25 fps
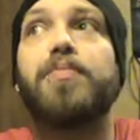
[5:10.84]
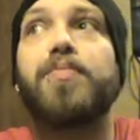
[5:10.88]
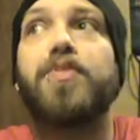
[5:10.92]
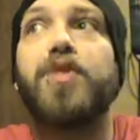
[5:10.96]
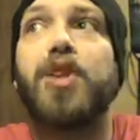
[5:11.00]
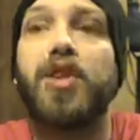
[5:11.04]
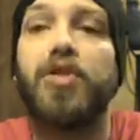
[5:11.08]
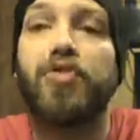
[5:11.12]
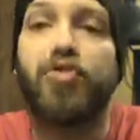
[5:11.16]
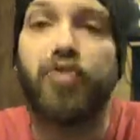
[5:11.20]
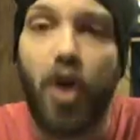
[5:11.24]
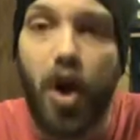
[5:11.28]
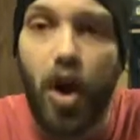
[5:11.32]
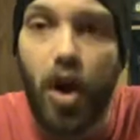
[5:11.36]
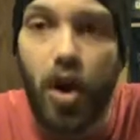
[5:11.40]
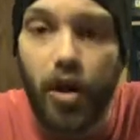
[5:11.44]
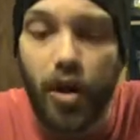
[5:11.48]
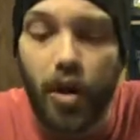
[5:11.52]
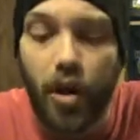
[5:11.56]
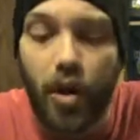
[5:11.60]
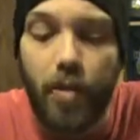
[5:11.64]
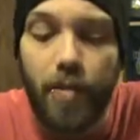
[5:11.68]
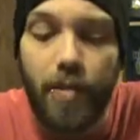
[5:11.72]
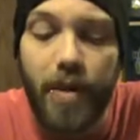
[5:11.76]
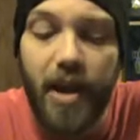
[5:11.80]
to draw a
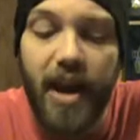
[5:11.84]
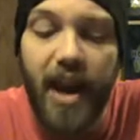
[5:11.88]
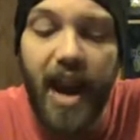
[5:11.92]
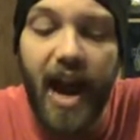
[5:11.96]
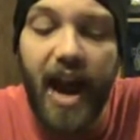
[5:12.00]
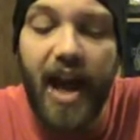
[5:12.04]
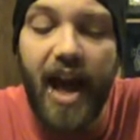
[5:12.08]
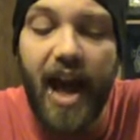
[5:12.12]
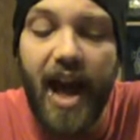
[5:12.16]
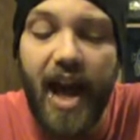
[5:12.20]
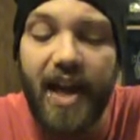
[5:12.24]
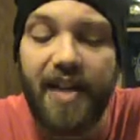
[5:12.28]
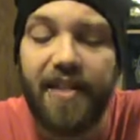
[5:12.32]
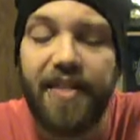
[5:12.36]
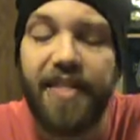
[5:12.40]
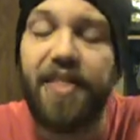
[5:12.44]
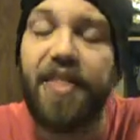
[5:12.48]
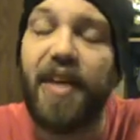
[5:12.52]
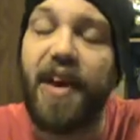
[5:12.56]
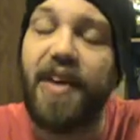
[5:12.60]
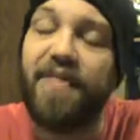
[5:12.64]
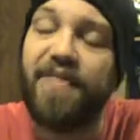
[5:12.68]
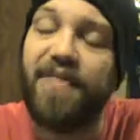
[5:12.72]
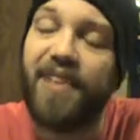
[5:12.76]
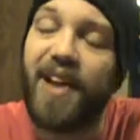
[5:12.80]
little bit. I
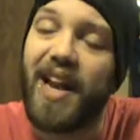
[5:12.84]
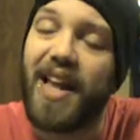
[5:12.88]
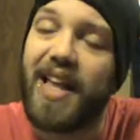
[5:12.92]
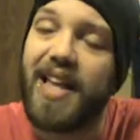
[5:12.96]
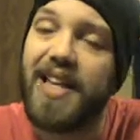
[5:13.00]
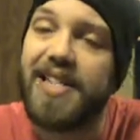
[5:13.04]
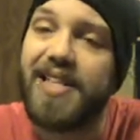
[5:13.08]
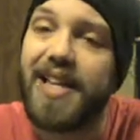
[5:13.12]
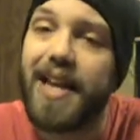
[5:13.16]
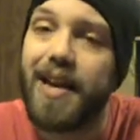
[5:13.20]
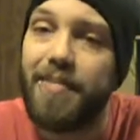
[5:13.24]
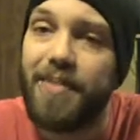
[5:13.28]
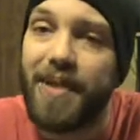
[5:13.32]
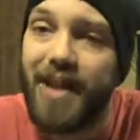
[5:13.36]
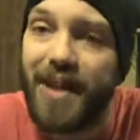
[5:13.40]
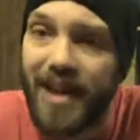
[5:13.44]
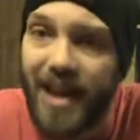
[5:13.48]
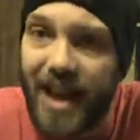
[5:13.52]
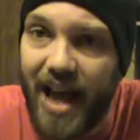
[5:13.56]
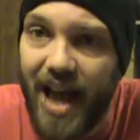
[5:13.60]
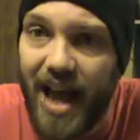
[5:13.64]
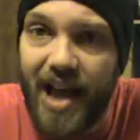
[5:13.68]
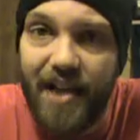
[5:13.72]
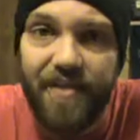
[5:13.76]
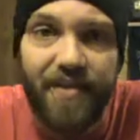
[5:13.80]
feel like he's going to be
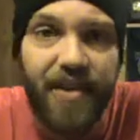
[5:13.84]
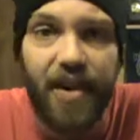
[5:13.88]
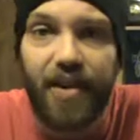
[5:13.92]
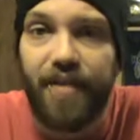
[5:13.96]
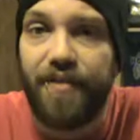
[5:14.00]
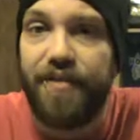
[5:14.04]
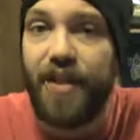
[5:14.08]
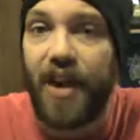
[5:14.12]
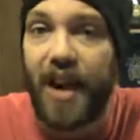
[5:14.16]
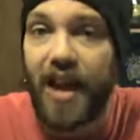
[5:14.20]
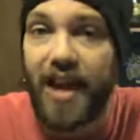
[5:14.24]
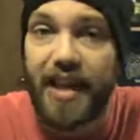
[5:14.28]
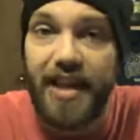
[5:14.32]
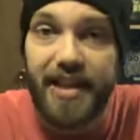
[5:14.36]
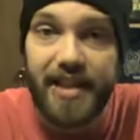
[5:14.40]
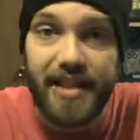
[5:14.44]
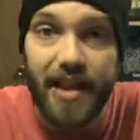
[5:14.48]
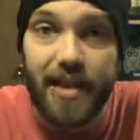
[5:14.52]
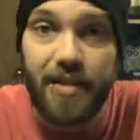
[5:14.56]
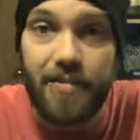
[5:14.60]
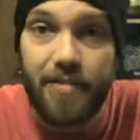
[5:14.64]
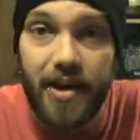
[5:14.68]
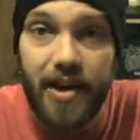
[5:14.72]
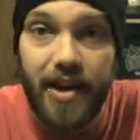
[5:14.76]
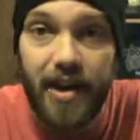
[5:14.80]
live. I don't feel like he's
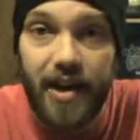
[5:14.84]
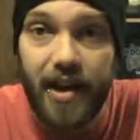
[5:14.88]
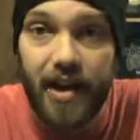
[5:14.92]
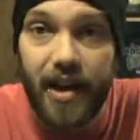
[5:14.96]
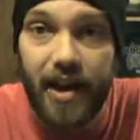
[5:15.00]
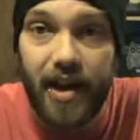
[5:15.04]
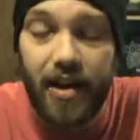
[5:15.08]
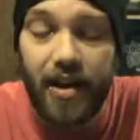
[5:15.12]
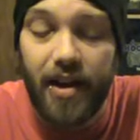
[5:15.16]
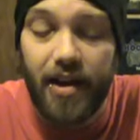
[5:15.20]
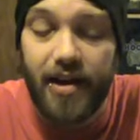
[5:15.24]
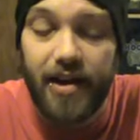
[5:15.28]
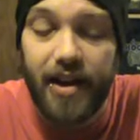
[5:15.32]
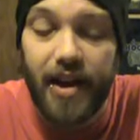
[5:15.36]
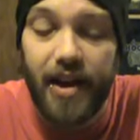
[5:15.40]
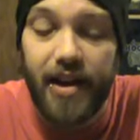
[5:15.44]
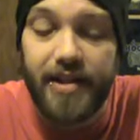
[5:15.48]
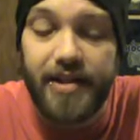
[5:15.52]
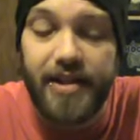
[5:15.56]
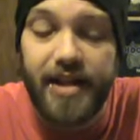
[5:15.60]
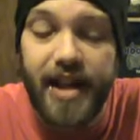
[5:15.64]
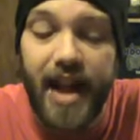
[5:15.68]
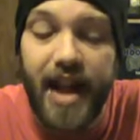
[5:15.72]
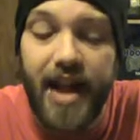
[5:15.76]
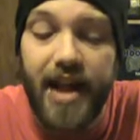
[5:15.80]
going to be
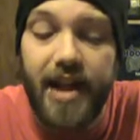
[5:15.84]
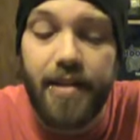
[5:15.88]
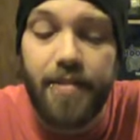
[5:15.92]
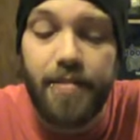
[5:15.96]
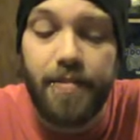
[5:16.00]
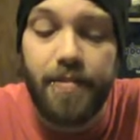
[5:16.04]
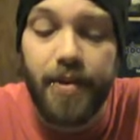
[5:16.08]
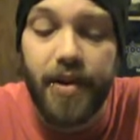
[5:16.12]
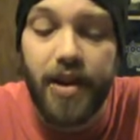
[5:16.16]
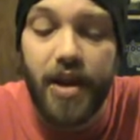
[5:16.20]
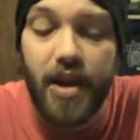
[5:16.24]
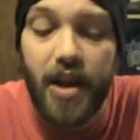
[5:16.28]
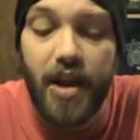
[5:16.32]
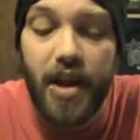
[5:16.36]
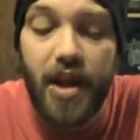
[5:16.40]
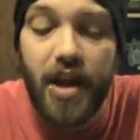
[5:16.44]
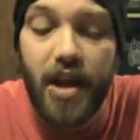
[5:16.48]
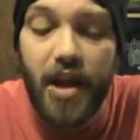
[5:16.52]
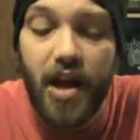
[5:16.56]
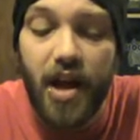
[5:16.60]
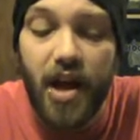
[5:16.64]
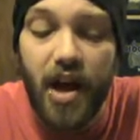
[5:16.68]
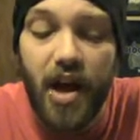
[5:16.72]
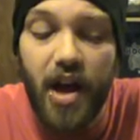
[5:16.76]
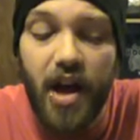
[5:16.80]
a tape.
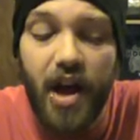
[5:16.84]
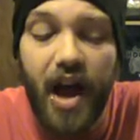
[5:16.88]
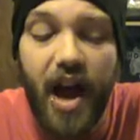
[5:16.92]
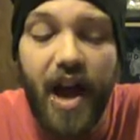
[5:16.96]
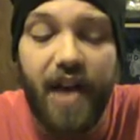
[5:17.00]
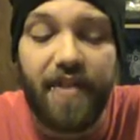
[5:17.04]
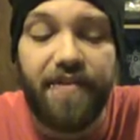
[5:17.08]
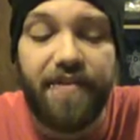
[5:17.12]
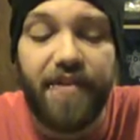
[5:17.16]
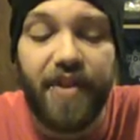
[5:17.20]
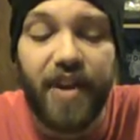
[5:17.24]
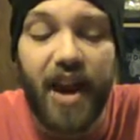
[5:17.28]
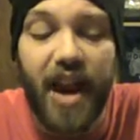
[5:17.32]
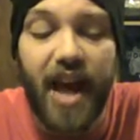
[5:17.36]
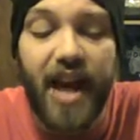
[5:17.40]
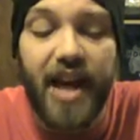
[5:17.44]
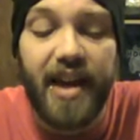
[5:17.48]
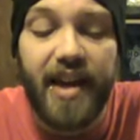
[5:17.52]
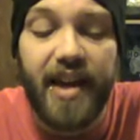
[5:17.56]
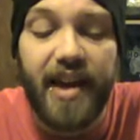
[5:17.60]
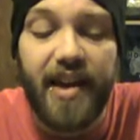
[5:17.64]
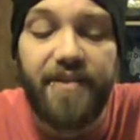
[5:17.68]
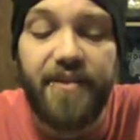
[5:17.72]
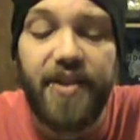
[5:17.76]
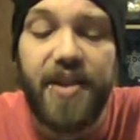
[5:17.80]
I feel
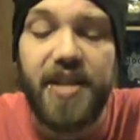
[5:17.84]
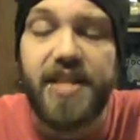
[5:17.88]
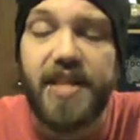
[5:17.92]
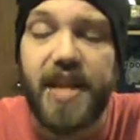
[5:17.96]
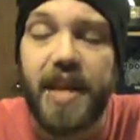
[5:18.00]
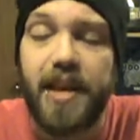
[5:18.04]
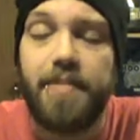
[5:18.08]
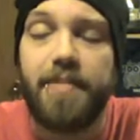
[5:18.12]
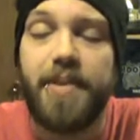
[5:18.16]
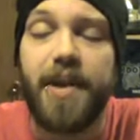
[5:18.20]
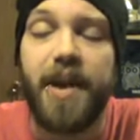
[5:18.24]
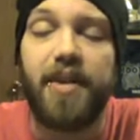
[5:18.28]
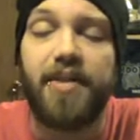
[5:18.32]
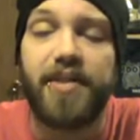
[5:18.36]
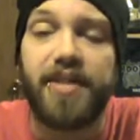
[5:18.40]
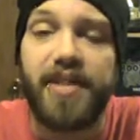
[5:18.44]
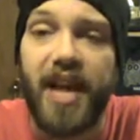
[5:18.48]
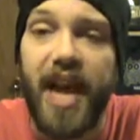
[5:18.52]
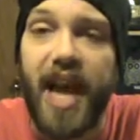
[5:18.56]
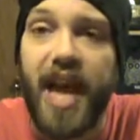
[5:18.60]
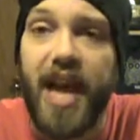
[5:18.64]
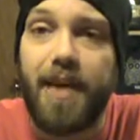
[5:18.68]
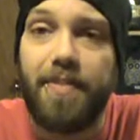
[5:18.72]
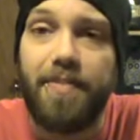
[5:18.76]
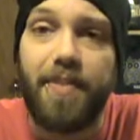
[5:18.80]
like if he's going to be on
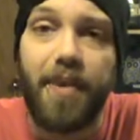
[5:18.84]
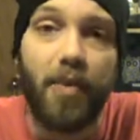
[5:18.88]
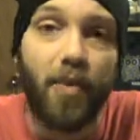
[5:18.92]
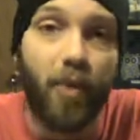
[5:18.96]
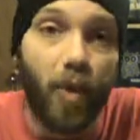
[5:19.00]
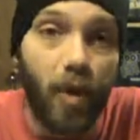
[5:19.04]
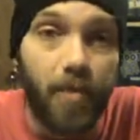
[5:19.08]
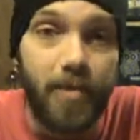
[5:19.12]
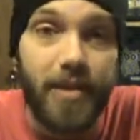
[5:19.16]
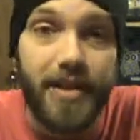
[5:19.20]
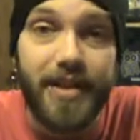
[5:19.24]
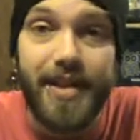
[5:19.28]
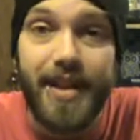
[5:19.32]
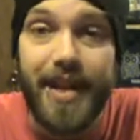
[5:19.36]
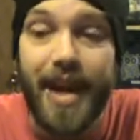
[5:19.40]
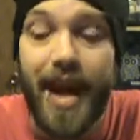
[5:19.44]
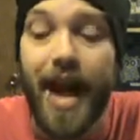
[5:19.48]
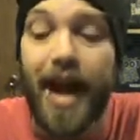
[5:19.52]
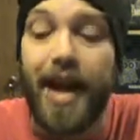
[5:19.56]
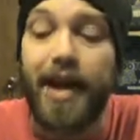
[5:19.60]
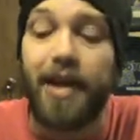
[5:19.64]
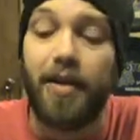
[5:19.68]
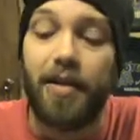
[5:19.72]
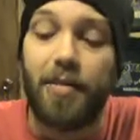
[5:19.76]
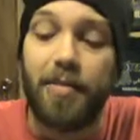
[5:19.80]
tape, it won't be
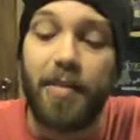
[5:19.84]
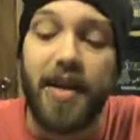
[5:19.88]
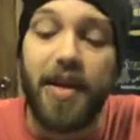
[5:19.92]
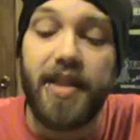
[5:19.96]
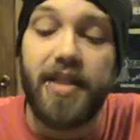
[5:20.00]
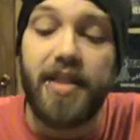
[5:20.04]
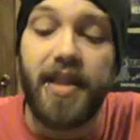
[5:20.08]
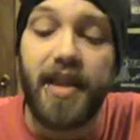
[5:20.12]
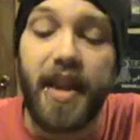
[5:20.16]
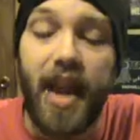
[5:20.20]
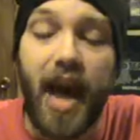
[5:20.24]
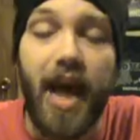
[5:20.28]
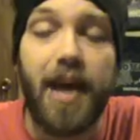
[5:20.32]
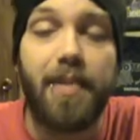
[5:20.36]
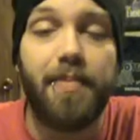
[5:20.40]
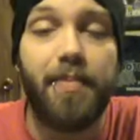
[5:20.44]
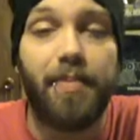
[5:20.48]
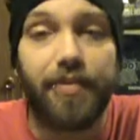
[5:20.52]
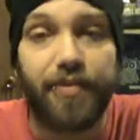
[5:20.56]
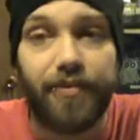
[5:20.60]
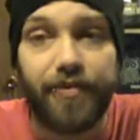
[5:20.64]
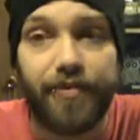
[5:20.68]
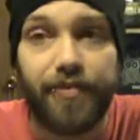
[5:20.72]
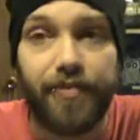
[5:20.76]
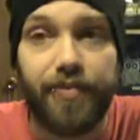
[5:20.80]
tonight. It'll be the night
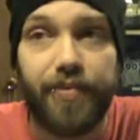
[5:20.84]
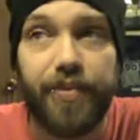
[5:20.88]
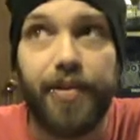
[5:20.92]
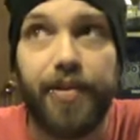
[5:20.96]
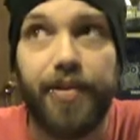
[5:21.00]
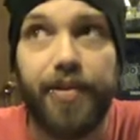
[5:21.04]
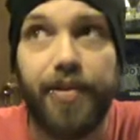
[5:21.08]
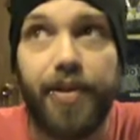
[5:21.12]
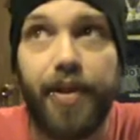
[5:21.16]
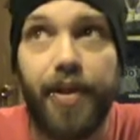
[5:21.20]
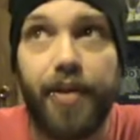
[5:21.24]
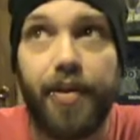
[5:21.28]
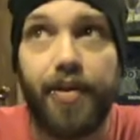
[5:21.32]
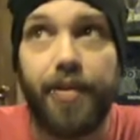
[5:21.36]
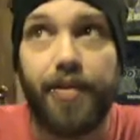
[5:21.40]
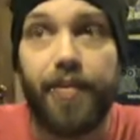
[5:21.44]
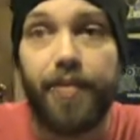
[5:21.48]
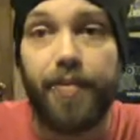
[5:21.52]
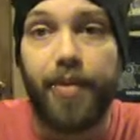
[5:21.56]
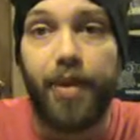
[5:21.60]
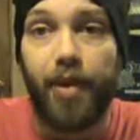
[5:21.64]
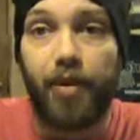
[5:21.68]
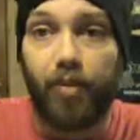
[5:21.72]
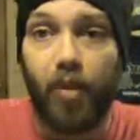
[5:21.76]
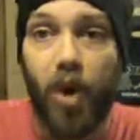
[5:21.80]

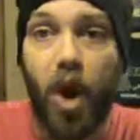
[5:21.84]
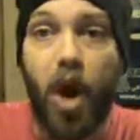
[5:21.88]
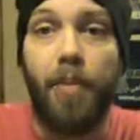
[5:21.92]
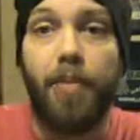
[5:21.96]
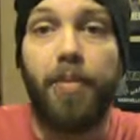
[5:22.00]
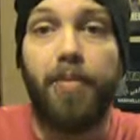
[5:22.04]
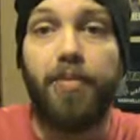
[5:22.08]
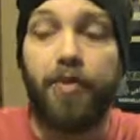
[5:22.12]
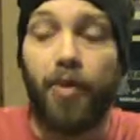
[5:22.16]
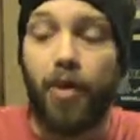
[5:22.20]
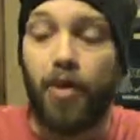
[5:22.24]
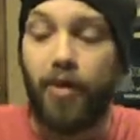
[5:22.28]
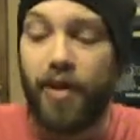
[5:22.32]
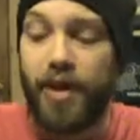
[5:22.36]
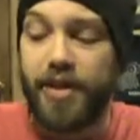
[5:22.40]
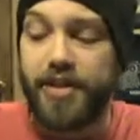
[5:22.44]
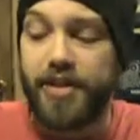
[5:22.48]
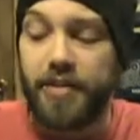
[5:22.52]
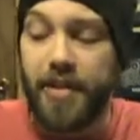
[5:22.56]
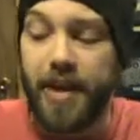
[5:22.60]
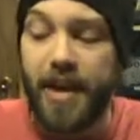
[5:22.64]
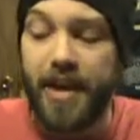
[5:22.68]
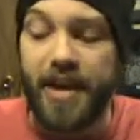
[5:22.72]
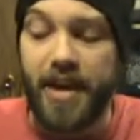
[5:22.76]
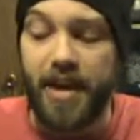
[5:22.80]
the Raw before
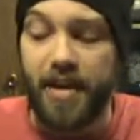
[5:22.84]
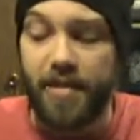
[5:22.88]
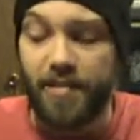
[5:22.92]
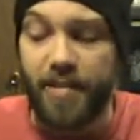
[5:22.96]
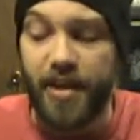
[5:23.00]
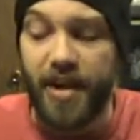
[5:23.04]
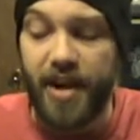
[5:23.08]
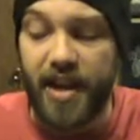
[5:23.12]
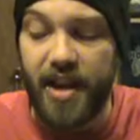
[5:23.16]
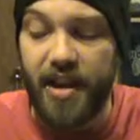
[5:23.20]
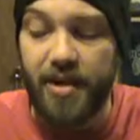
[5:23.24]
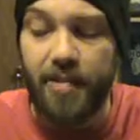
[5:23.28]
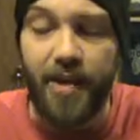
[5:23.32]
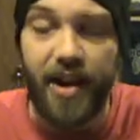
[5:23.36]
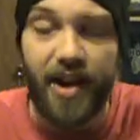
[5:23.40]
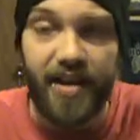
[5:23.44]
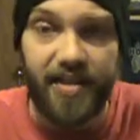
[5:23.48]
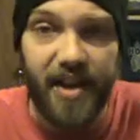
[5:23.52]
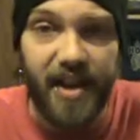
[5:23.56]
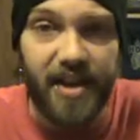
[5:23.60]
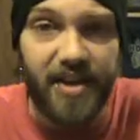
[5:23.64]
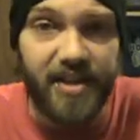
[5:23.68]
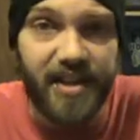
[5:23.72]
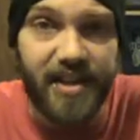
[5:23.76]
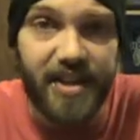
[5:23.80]
WrestleMania. But anyway,
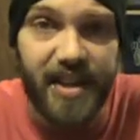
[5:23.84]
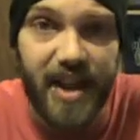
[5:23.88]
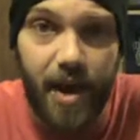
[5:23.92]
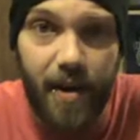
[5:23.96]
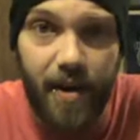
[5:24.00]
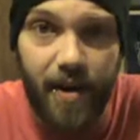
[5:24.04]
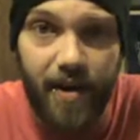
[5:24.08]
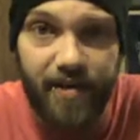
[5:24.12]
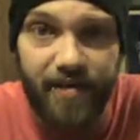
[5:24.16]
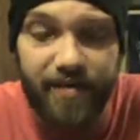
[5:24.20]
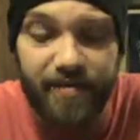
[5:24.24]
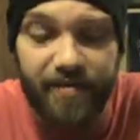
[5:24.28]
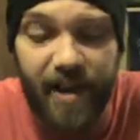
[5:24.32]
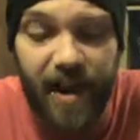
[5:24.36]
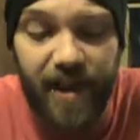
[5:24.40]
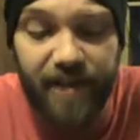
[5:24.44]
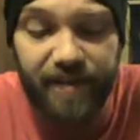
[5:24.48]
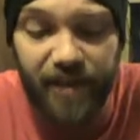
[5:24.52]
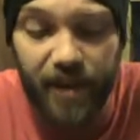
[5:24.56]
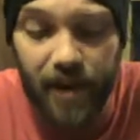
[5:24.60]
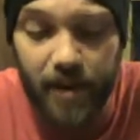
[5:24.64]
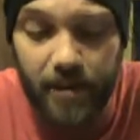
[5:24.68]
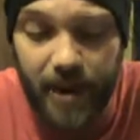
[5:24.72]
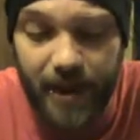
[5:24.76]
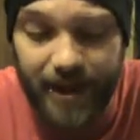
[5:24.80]
that's just how I
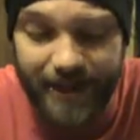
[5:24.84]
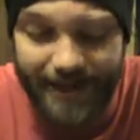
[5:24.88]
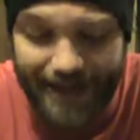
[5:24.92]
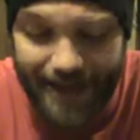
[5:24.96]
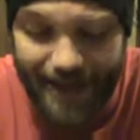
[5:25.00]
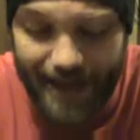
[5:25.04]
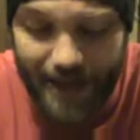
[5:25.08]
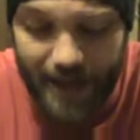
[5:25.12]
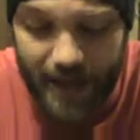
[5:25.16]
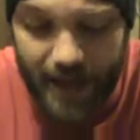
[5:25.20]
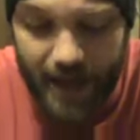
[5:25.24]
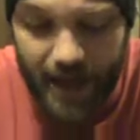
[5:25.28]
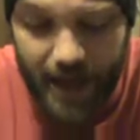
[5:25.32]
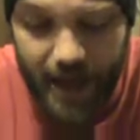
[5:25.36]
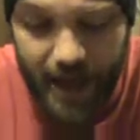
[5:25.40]
feel about that.